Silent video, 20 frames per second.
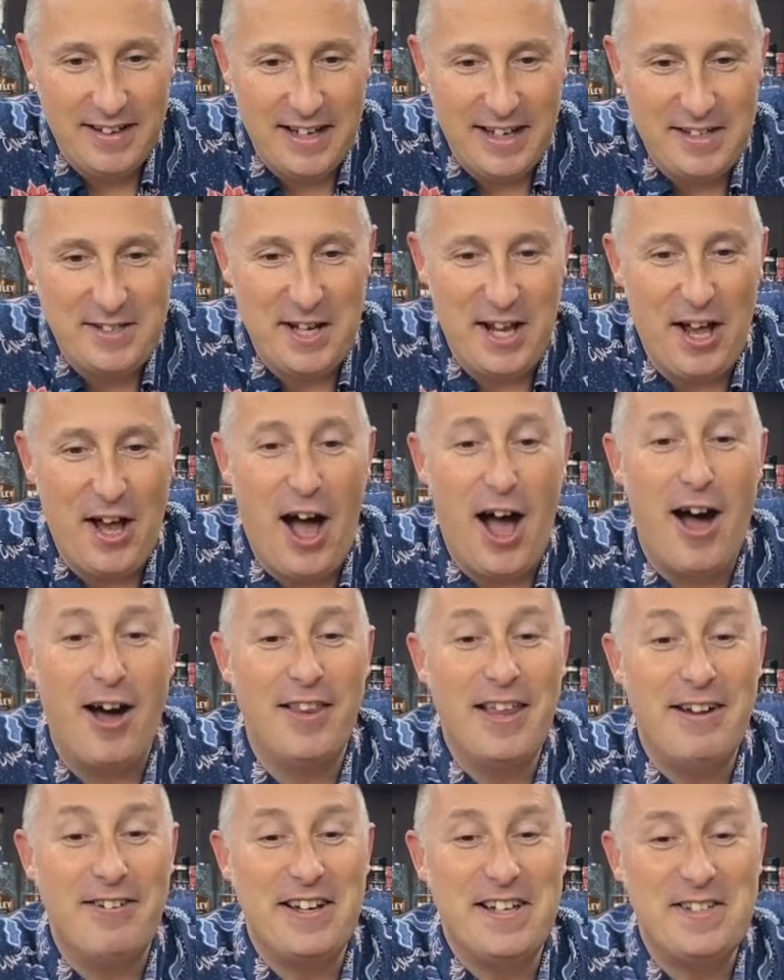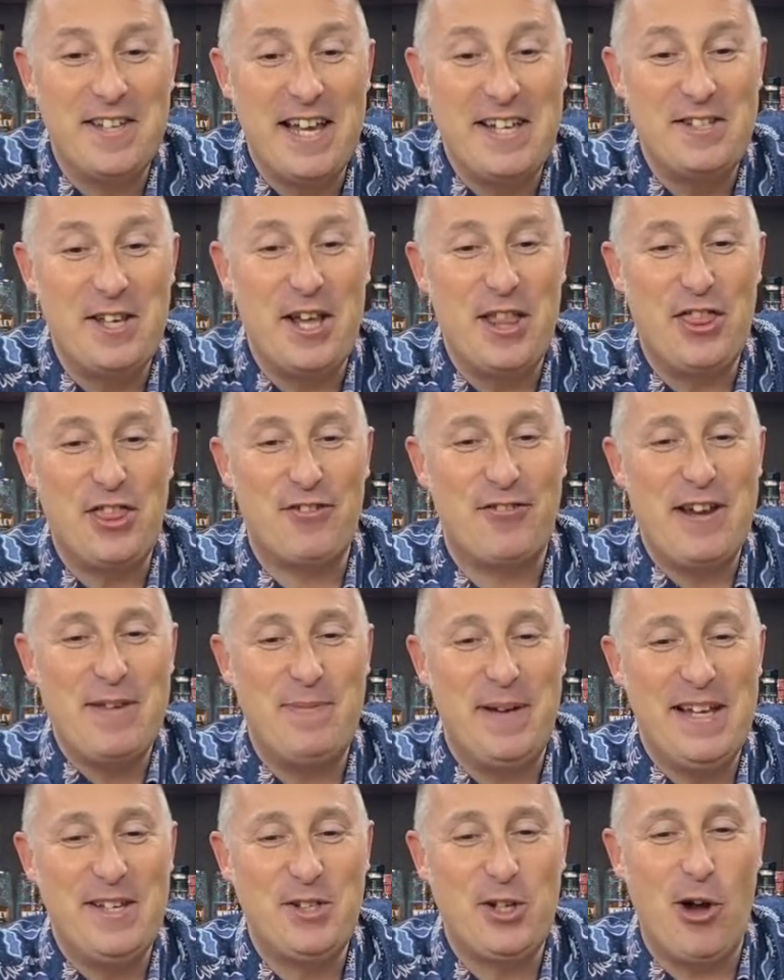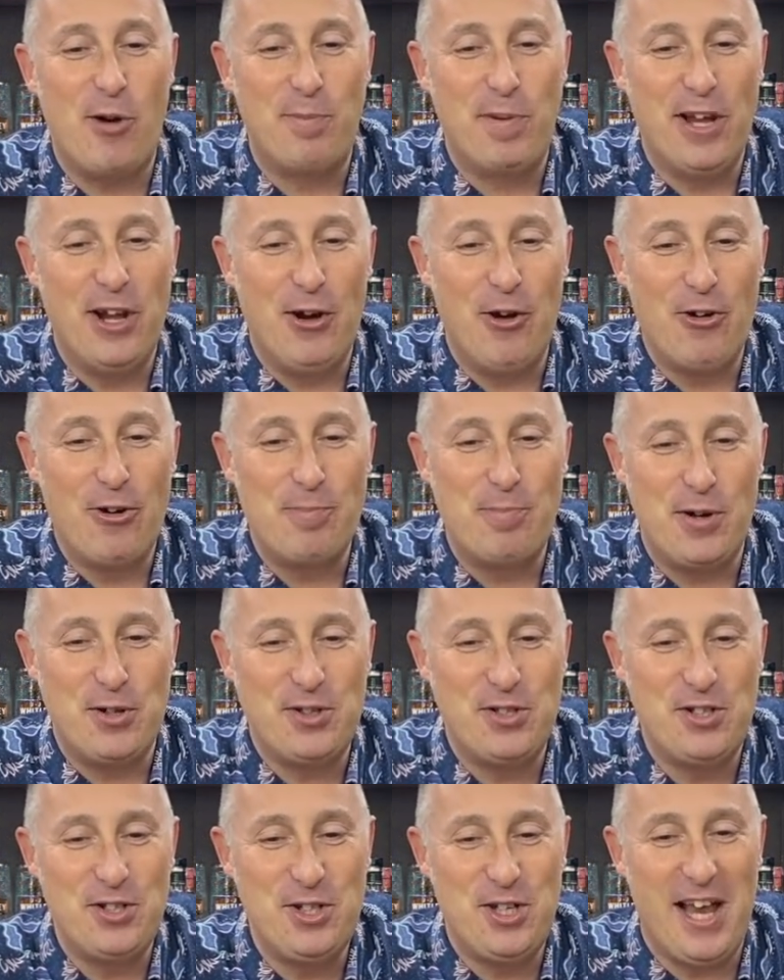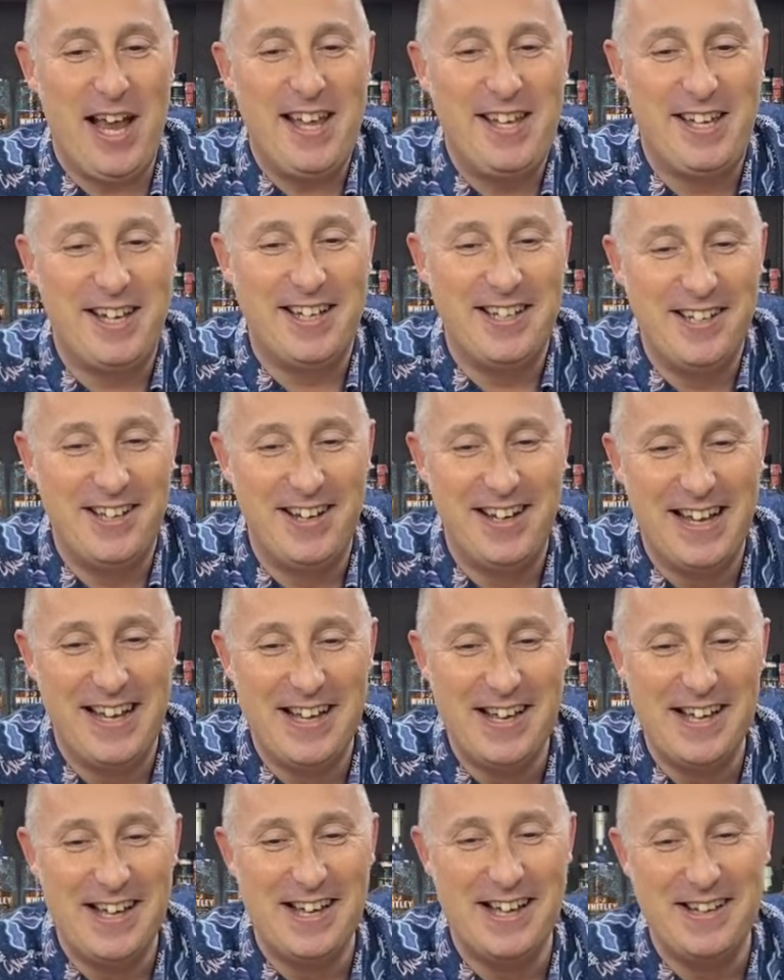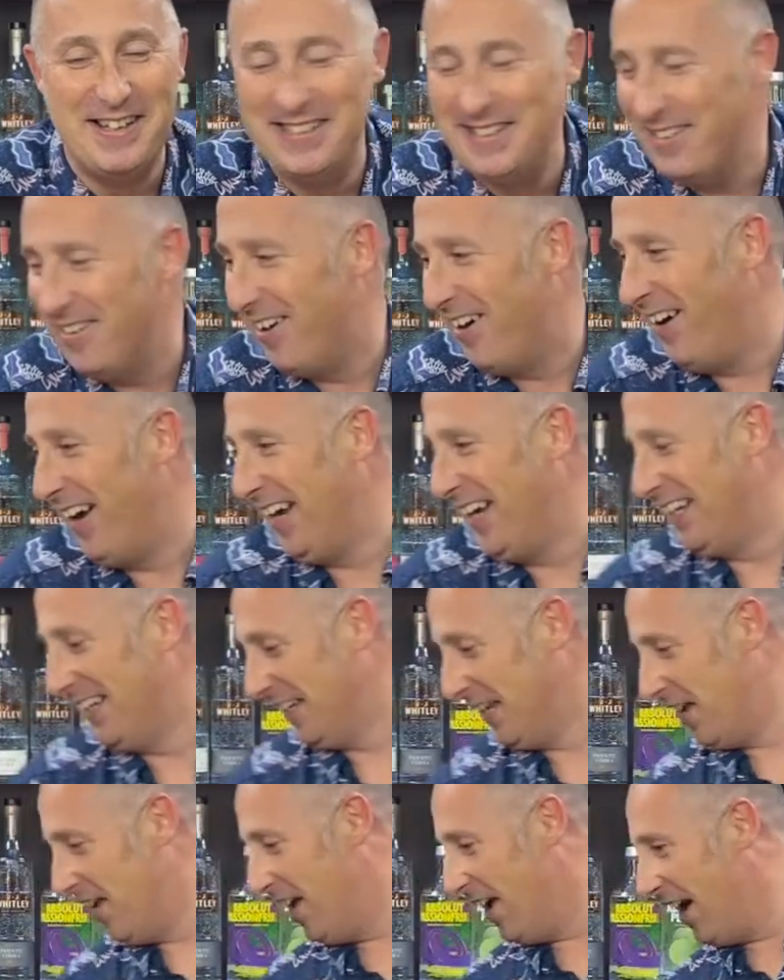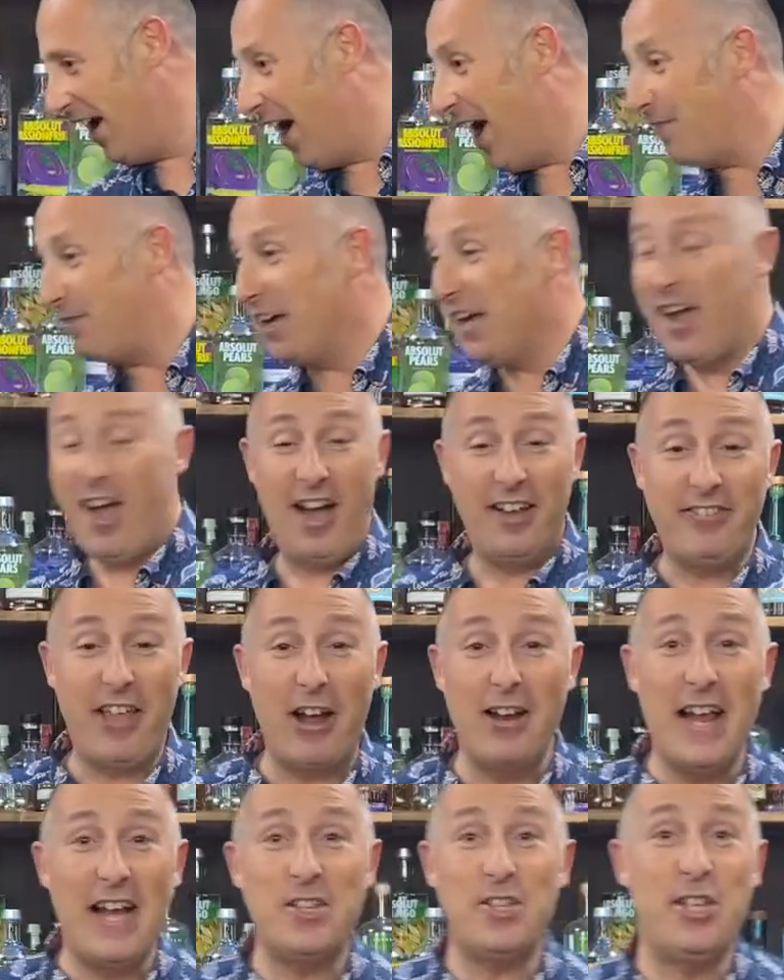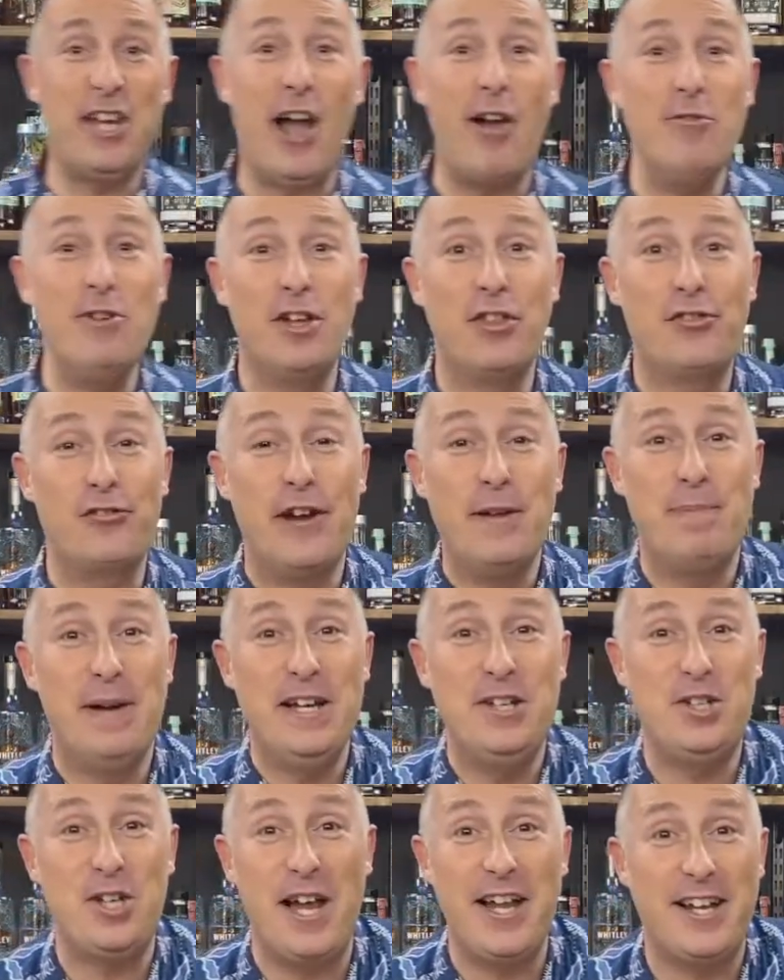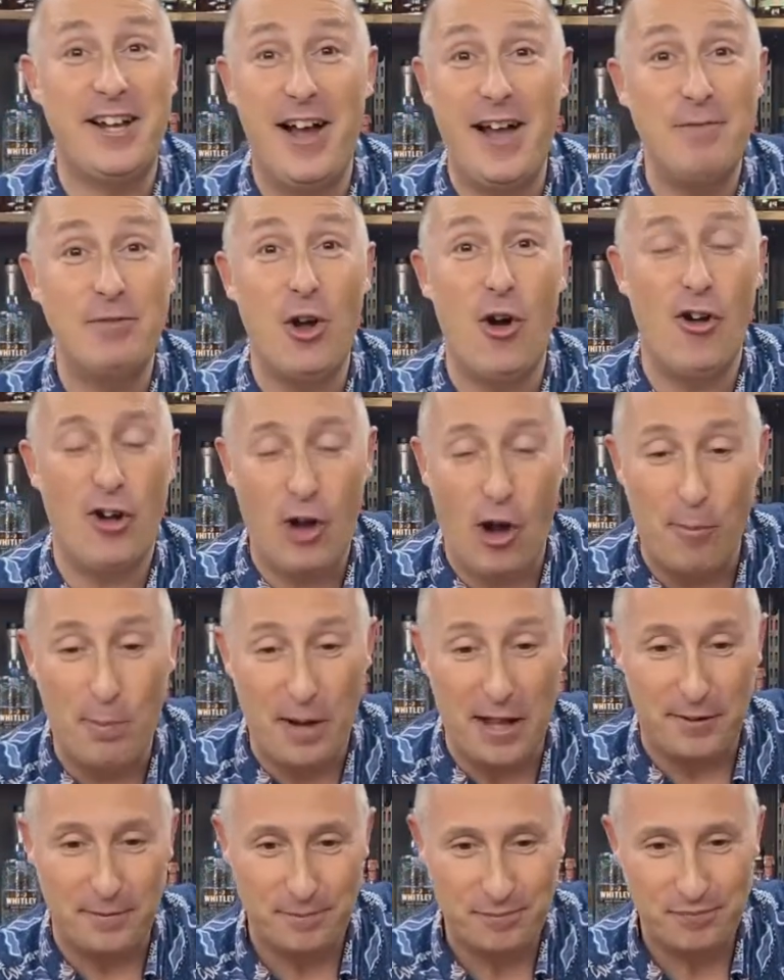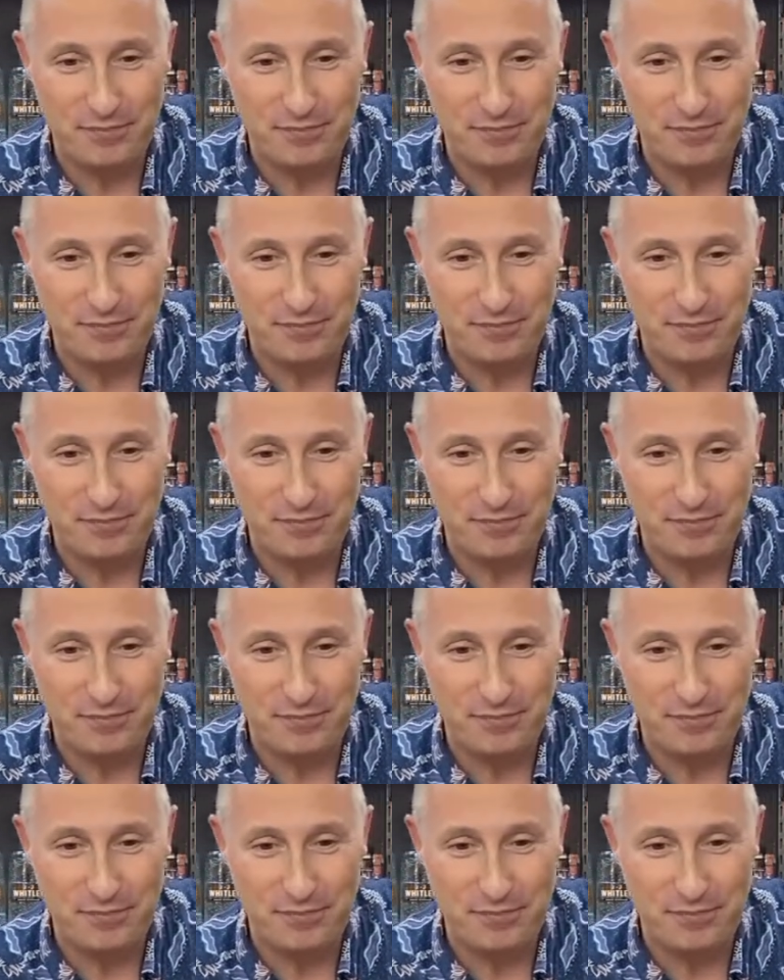Is it, oh, there it is. Is it a three-piece cobbler or a Boston shaker? No, I don't actually own a three-piece shaker. I haven't got a cobbler.